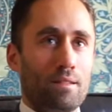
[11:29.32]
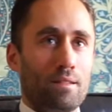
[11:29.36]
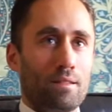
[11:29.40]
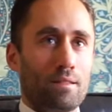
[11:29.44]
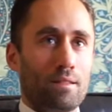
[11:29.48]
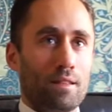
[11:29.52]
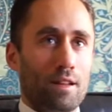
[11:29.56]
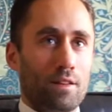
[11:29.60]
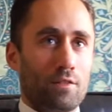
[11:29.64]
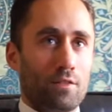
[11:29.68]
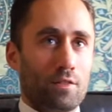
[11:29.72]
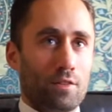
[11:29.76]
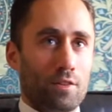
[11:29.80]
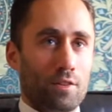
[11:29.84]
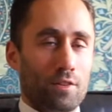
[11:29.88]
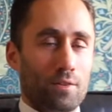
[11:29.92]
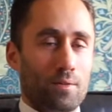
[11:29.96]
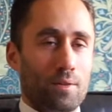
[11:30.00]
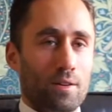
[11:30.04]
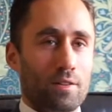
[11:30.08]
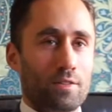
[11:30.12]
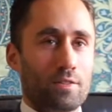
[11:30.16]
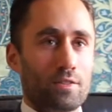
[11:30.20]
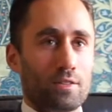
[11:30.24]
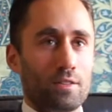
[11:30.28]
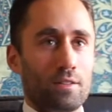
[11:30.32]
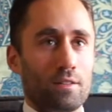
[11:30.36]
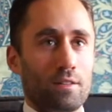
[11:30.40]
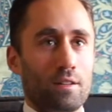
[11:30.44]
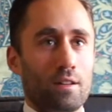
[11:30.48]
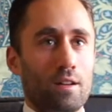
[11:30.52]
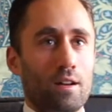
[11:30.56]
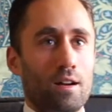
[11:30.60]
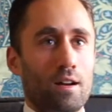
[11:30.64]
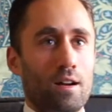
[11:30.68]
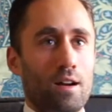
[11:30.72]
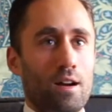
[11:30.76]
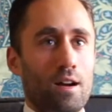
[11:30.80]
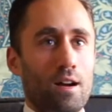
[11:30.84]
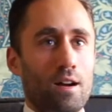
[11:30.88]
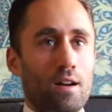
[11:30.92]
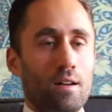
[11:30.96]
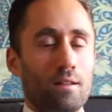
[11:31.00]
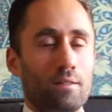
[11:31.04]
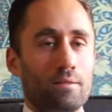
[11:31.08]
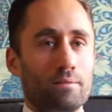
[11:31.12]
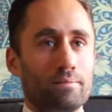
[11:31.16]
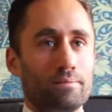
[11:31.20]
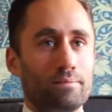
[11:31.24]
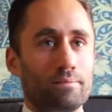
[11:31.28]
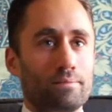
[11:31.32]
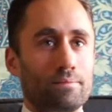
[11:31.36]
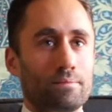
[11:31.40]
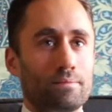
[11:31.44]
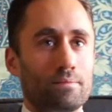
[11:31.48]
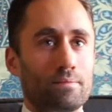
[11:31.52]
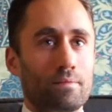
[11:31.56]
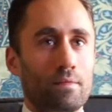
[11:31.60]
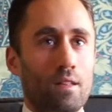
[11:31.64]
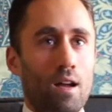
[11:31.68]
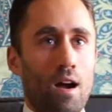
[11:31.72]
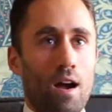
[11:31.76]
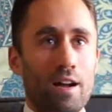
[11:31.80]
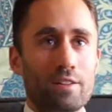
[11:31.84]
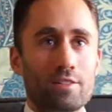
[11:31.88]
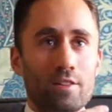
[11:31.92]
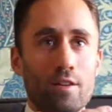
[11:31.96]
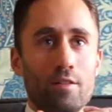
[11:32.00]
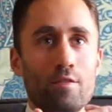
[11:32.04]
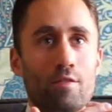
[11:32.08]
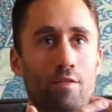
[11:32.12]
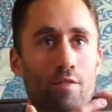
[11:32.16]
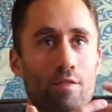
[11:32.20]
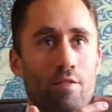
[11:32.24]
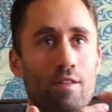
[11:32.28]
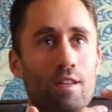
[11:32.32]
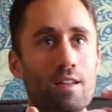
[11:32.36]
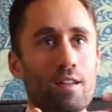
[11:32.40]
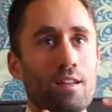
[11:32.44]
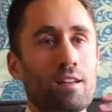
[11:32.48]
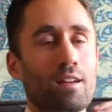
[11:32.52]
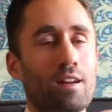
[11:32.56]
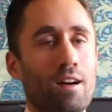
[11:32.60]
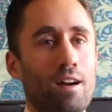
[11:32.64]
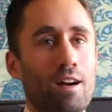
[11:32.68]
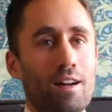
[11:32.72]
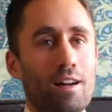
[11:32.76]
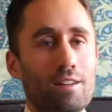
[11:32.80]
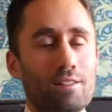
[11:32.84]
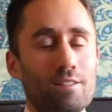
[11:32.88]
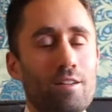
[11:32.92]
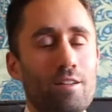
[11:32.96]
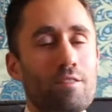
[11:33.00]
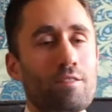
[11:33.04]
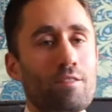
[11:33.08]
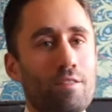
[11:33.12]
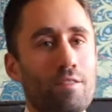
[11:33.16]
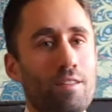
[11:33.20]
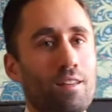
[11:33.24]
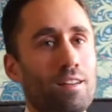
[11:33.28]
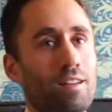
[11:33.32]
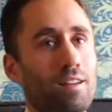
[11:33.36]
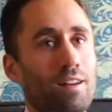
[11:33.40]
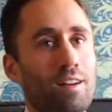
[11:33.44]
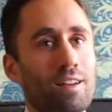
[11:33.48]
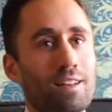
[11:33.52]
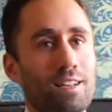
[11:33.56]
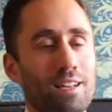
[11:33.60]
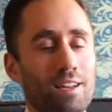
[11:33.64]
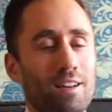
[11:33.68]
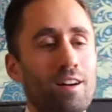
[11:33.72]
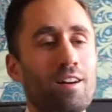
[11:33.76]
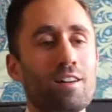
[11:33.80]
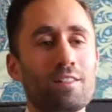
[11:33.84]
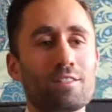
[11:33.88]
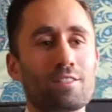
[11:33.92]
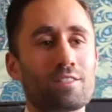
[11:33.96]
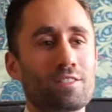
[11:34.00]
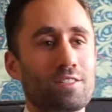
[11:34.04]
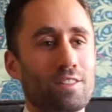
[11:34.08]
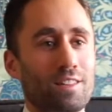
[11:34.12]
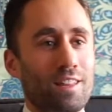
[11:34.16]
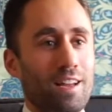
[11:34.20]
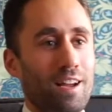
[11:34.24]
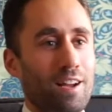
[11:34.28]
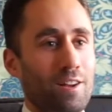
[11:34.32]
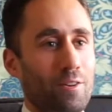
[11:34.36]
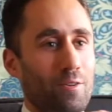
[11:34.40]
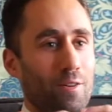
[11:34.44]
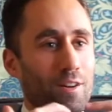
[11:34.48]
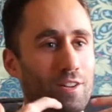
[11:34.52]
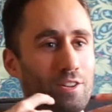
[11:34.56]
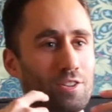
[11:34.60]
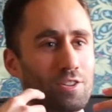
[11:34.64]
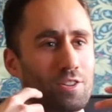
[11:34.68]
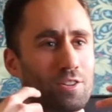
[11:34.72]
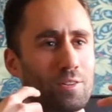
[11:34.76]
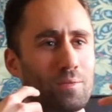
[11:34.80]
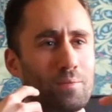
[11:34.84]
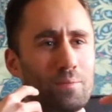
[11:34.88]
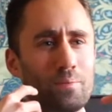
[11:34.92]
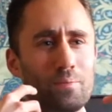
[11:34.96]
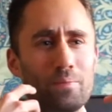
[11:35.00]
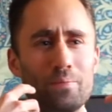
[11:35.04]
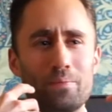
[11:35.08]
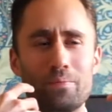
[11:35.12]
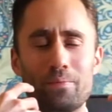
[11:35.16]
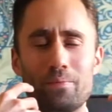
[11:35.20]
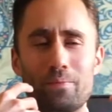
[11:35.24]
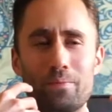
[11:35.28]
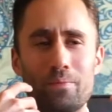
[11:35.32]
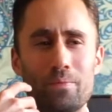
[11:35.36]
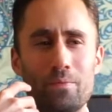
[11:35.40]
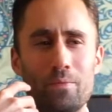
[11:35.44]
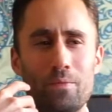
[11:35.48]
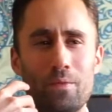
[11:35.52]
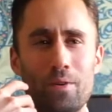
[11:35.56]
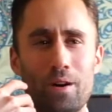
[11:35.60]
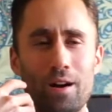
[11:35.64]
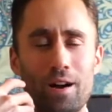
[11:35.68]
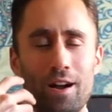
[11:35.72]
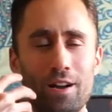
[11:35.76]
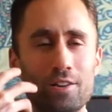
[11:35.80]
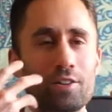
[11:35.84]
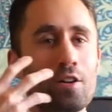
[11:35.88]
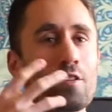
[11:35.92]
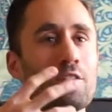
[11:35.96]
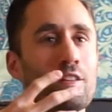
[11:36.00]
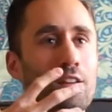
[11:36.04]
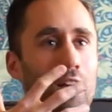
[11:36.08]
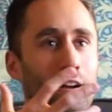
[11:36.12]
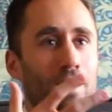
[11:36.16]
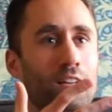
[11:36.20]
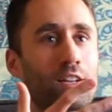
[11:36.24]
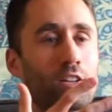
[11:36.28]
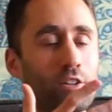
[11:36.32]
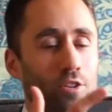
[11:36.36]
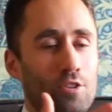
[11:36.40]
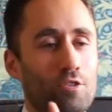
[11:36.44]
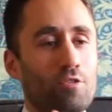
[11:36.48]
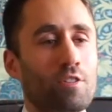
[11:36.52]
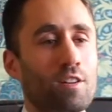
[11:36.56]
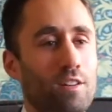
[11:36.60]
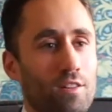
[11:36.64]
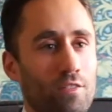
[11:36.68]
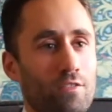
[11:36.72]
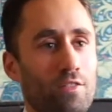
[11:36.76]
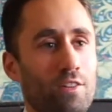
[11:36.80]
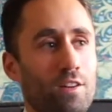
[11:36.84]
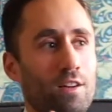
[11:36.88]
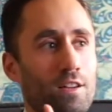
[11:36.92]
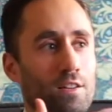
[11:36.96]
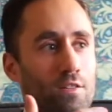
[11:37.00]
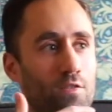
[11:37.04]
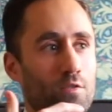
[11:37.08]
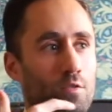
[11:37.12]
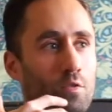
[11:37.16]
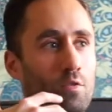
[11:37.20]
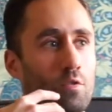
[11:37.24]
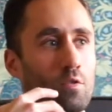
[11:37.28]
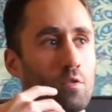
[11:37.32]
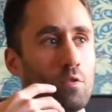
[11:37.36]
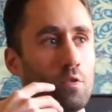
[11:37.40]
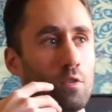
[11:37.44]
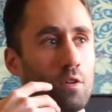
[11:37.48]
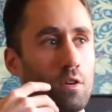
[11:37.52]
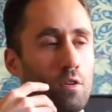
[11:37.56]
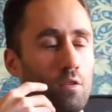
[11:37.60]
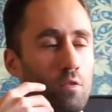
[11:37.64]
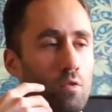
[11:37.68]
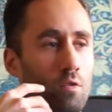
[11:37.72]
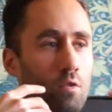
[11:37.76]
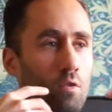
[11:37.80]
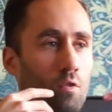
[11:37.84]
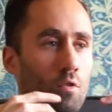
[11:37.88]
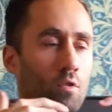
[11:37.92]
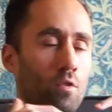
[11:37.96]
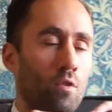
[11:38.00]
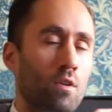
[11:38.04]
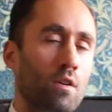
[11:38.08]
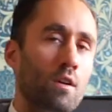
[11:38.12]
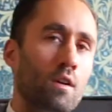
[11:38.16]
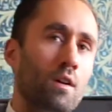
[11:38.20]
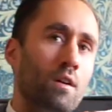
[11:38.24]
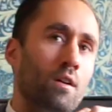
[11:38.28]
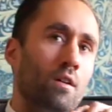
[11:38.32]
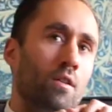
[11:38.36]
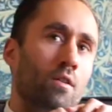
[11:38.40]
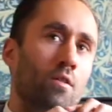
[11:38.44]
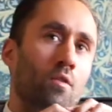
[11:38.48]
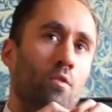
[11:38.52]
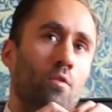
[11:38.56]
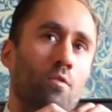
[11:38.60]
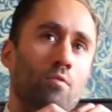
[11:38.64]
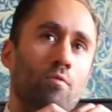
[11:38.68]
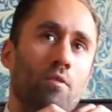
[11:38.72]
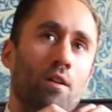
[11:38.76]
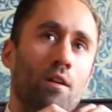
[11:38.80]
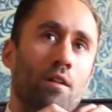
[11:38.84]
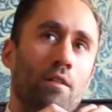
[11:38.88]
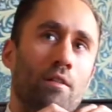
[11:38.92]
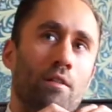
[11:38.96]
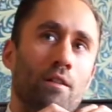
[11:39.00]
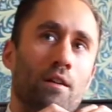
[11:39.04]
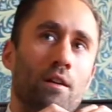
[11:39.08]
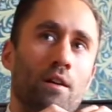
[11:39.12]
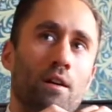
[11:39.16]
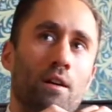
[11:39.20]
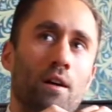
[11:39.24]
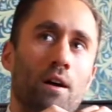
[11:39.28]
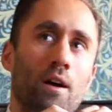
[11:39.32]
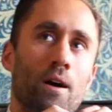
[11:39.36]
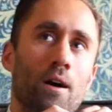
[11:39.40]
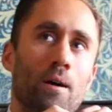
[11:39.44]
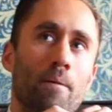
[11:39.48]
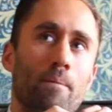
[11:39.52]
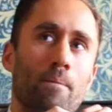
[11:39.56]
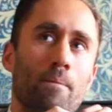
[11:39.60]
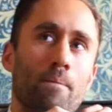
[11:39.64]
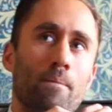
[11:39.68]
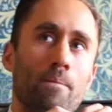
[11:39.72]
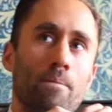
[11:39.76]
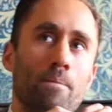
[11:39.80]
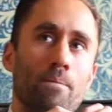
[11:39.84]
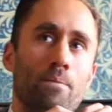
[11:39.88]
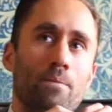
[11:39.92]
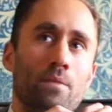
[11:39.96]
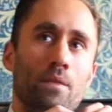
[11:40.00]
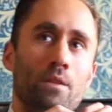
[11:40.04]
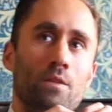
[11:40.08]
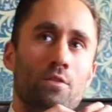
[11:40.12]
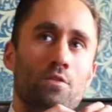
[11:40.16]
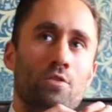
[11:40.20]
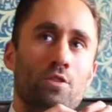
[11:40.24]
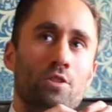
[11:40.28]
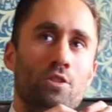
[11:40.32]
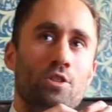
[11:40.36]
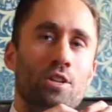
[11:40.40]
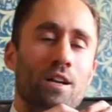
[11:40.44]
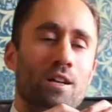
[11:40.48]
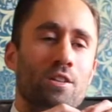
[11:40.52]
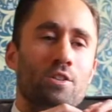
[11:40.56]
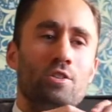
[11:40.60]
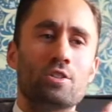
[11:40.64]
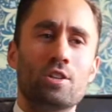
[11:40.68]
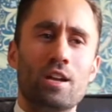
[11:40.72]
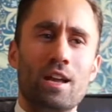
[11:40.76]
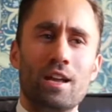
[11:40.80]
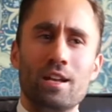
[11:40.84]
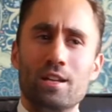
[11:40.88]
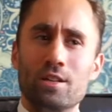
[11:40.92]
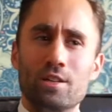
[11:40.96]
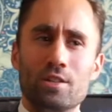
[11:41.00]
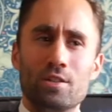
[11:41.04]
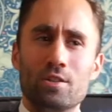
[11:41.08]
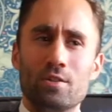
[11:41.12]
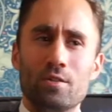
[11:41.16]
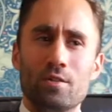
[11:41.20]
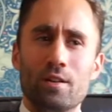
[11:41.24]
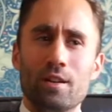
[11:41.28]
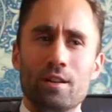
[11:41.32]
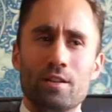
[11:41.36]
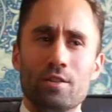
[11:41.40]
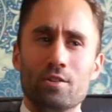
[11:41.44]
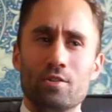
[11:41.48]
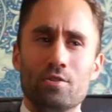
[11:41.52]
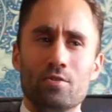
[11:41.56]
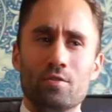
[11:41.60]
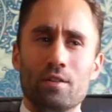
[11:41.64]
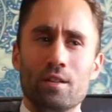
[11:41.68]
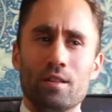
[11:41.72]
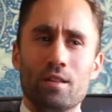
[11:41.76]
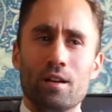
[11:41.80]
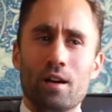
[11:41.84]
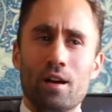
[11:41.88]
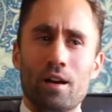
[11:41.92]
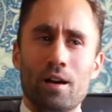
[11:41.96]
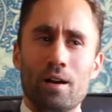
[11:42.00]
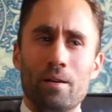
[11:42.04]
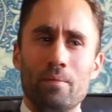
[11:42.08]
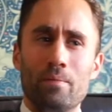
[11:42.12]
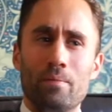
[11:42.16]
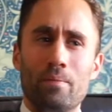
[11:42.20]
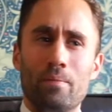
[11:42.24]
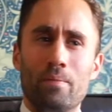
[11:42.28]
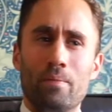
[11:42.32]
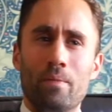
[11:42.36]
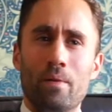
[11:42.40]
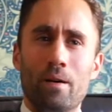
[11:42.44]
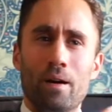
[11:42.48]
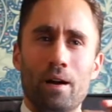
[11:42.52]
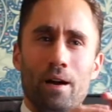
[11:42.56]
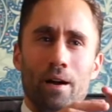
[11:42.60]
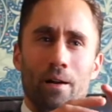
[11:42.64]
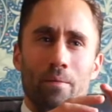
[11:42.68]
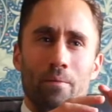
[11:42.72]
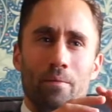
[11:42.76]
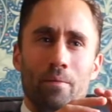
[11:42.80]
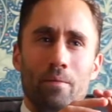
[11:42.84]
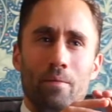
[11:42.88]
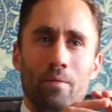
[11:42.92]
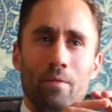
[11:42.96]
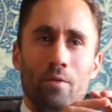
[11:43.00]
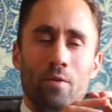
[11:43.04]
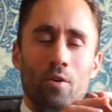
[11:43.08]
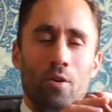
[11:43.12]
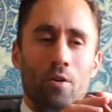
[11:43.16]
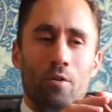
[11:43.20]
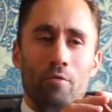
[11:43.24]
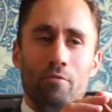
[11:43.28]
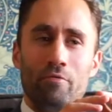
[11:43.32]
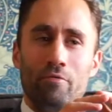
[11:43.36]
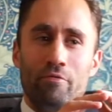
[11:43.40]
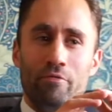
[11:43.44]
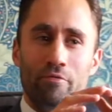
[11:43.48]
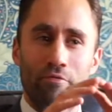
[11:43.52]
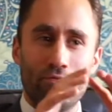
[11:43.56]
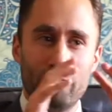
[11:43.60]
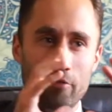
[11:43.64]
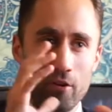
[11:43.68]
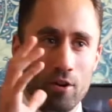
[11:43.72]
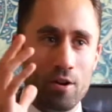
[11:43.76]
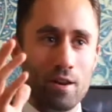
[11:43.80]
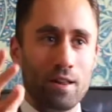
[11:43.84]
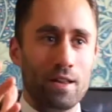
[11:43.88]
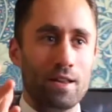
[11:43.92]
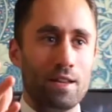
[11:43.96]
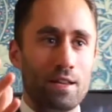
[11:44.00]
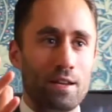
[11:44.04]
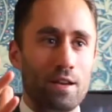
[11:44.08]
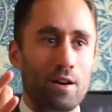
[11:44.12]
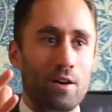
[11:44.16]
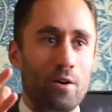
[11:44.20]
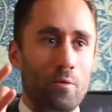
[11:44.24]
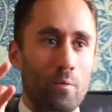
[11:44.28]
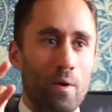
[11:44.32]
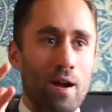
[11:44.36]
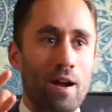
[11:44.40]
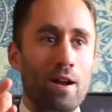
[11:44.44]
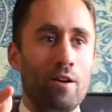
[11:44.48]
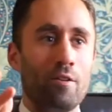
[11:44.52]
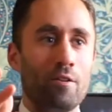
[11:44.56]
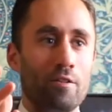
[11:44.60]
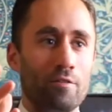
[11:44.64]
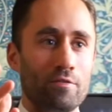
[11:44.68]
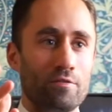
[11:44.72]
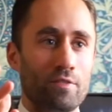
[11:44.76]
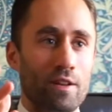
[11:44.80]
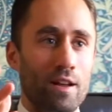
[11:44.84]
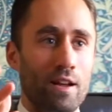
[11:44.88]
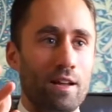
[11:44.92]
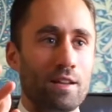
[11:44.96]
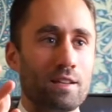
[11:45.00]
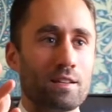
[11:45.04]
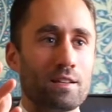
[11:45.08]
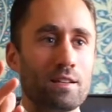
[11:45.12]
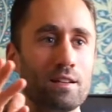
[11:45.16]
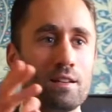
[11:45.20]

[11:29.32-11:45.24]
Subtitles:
That's a good question. I don't think I can answer that question. I don't think I could criticise or rather suggest change to an industry that I am not fully aware of yet.